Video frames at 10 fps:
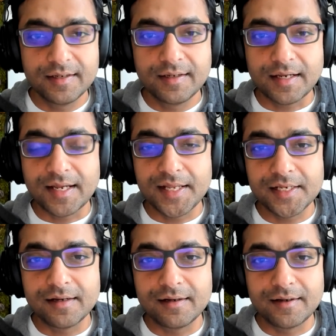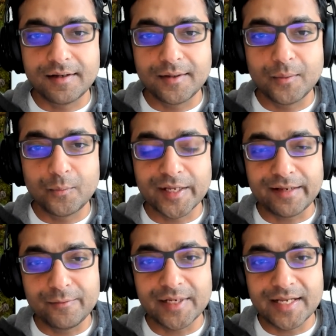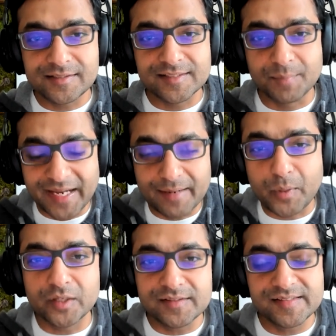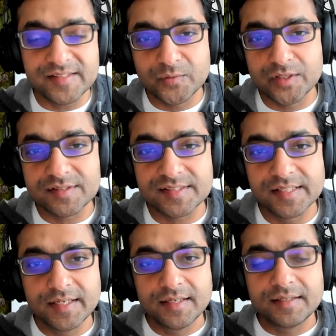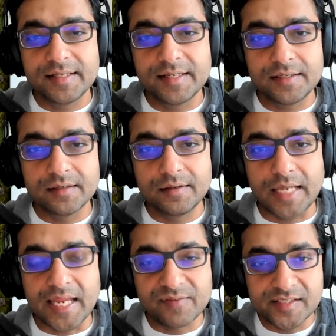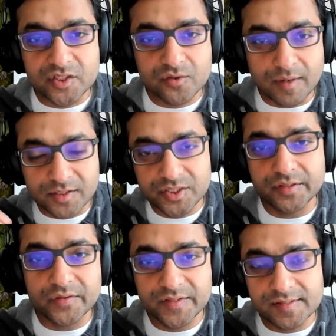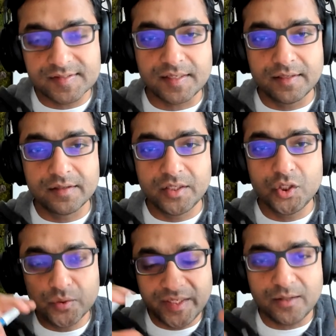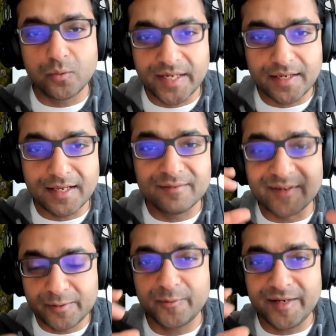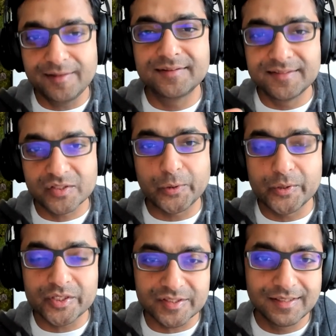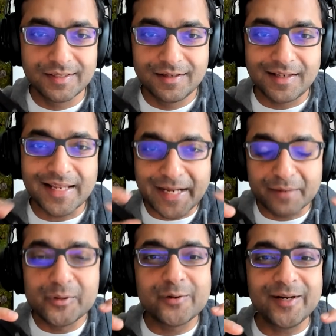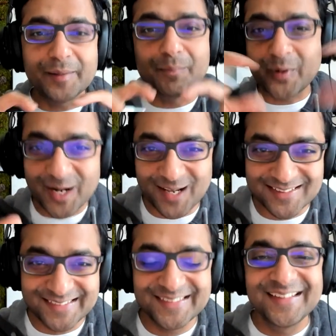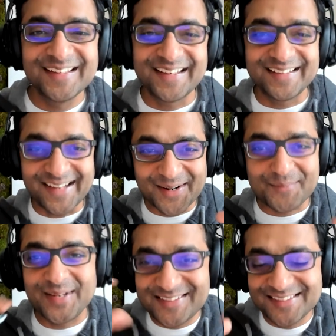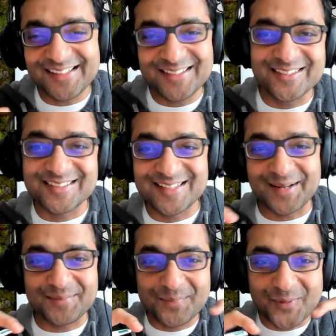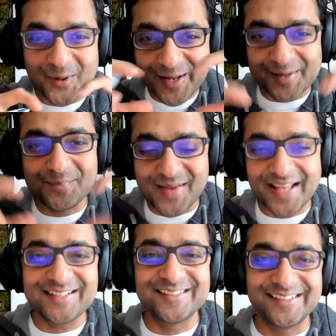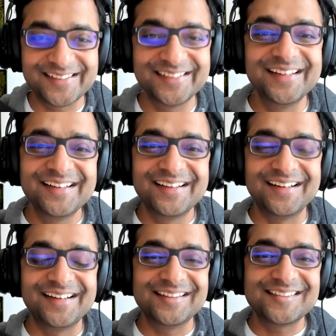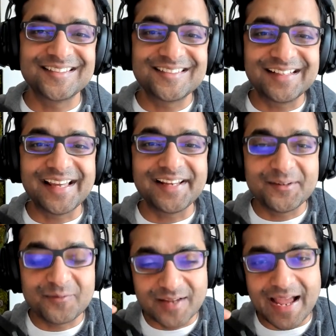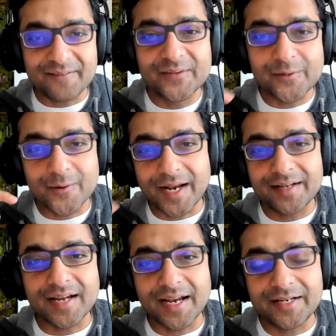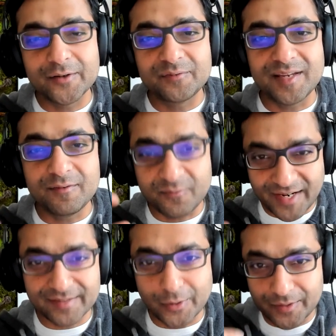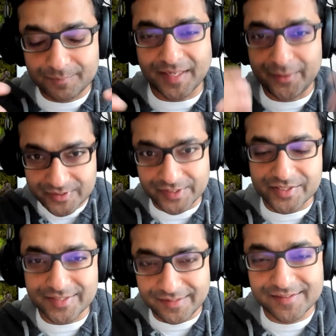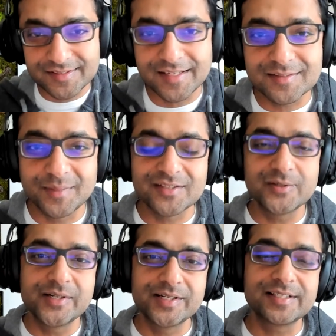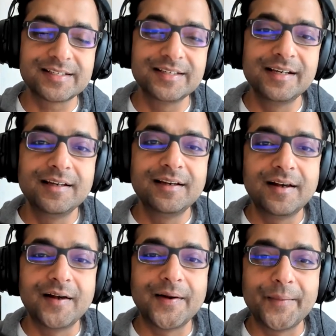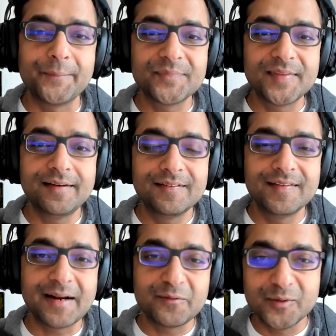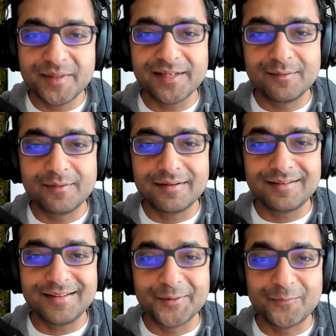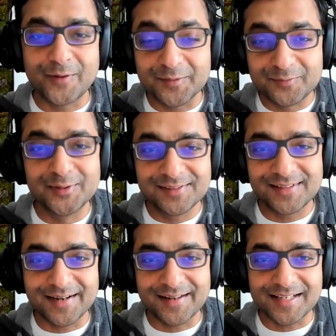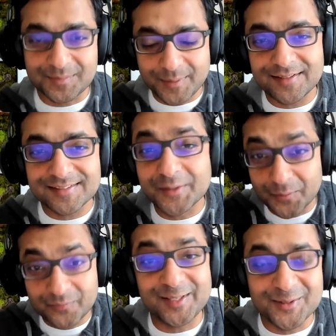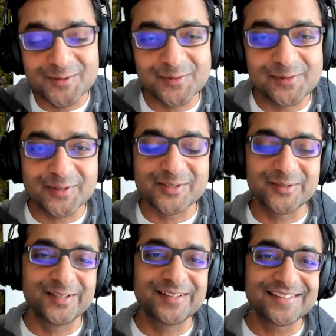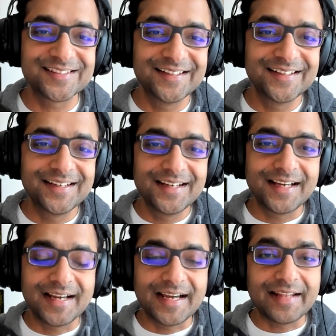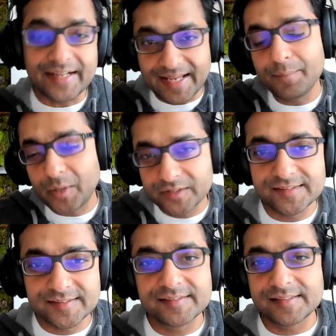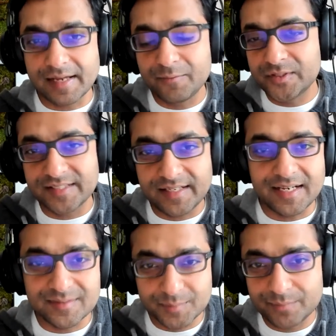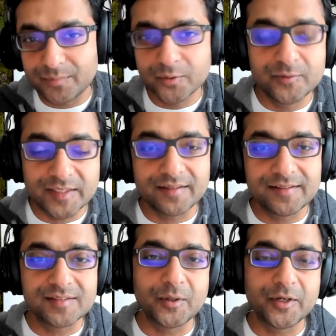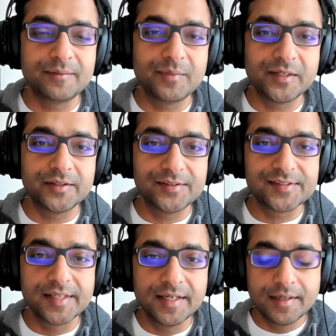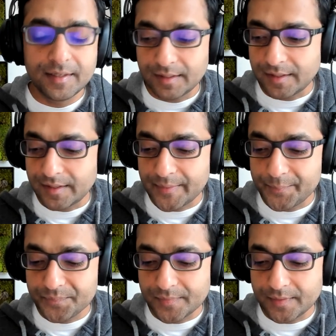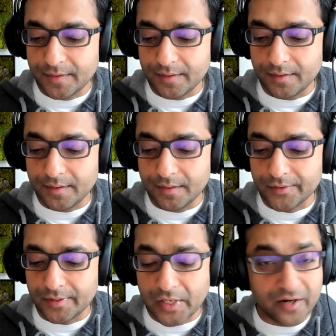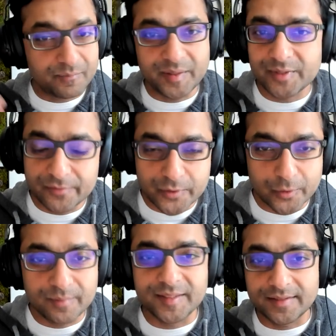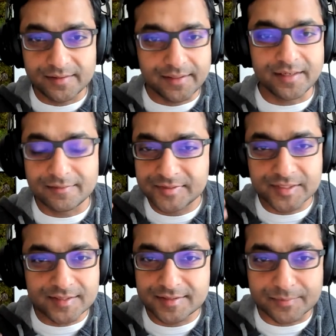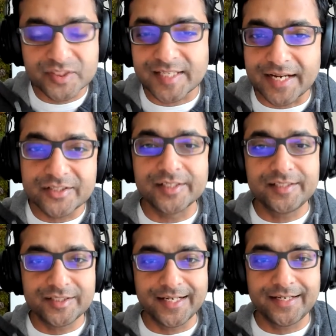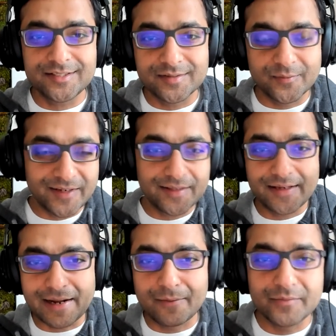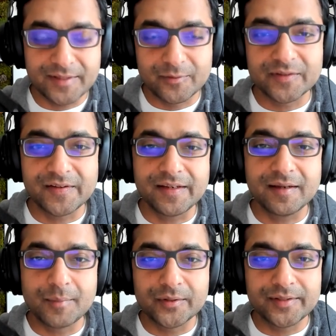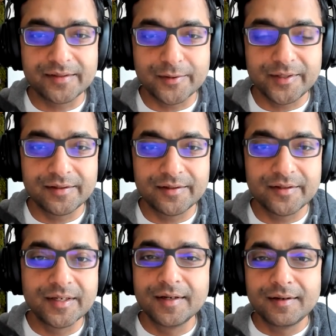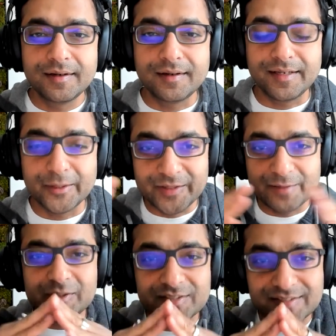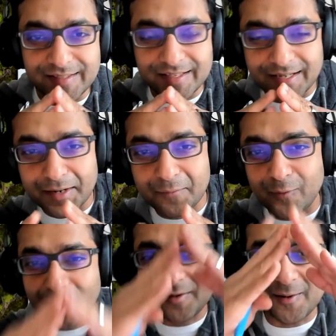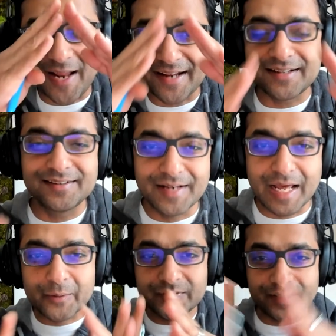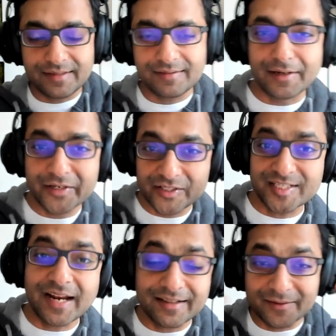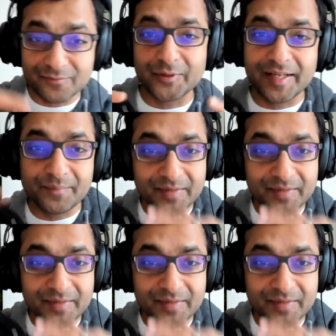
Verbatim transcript: and uh, what i realized is my hypothesis was that uh, if i structure this in a unique way and if i treat this course like I would treat a product and kind of basically just like product manage it uh, such that I can have the right kind of effect on my users, in this case, my students, um, then that would be a you know wonderful kind of experience and hopefully useful for students. Uh, and that hypothesis, I would say, has been proven at this point because um, you know a lot of people have told me that like it just substantially changed the way they have they were thinking about their career uh, you know they were just thinking kind of one track now they understand that for them